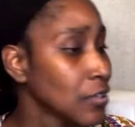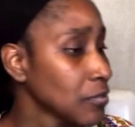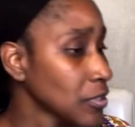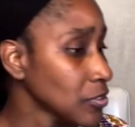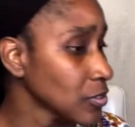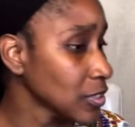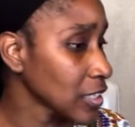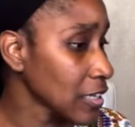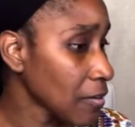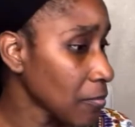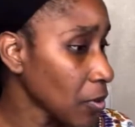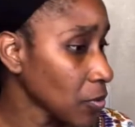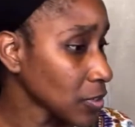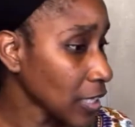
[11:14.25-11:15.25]
When you think
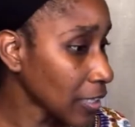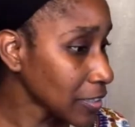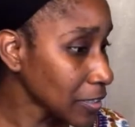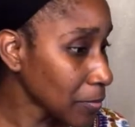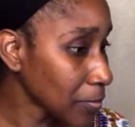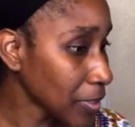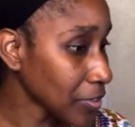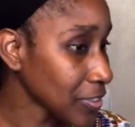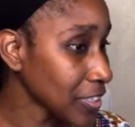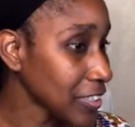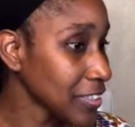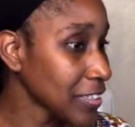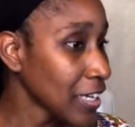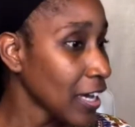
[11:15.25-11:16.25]
about
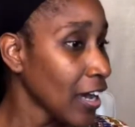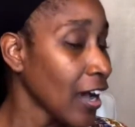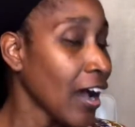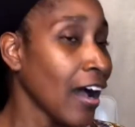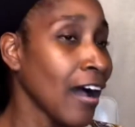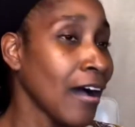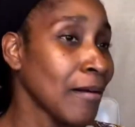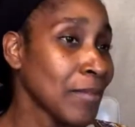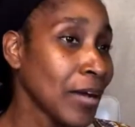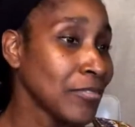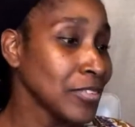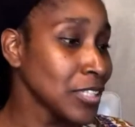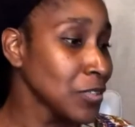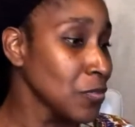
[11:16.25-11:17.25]
elderberry, I
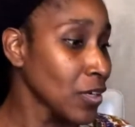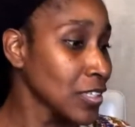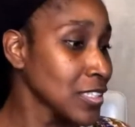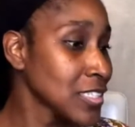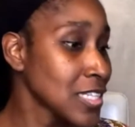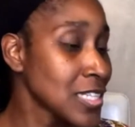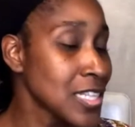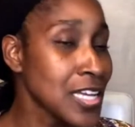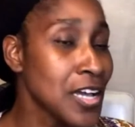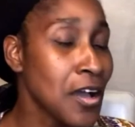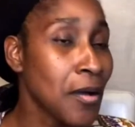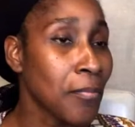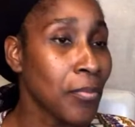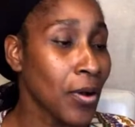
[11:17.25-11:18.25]
really want us to
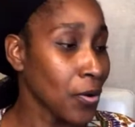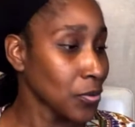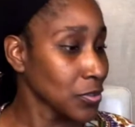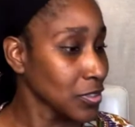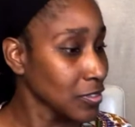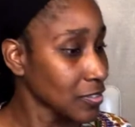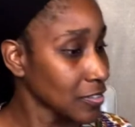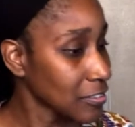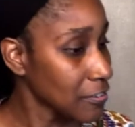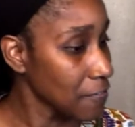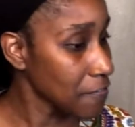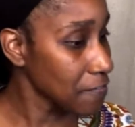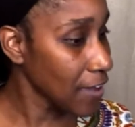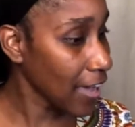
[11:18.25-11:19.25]
think about
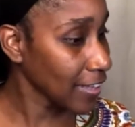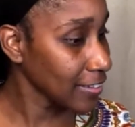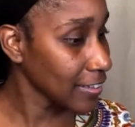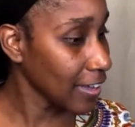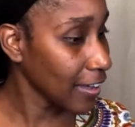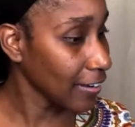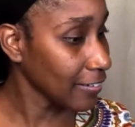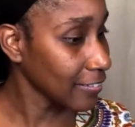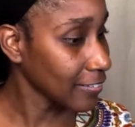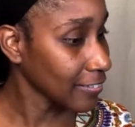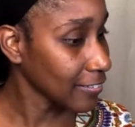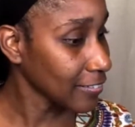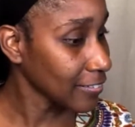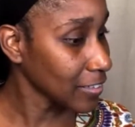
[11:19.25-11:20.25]
the fact that,
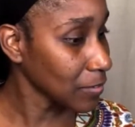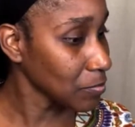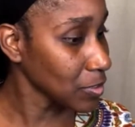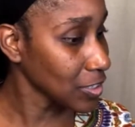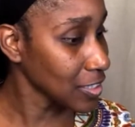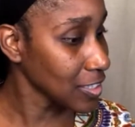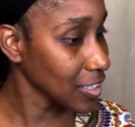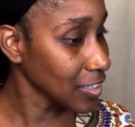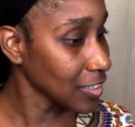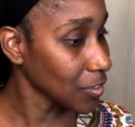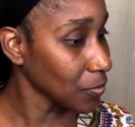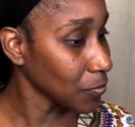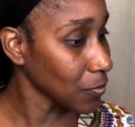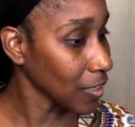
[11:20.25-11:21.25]
let me send
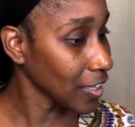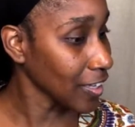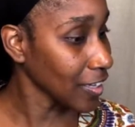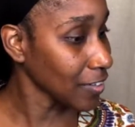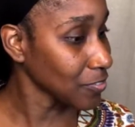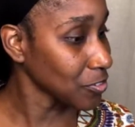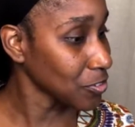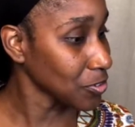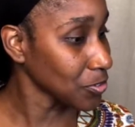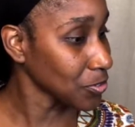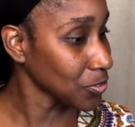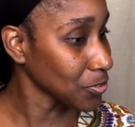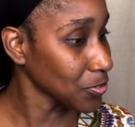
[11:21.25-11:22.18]
a wave to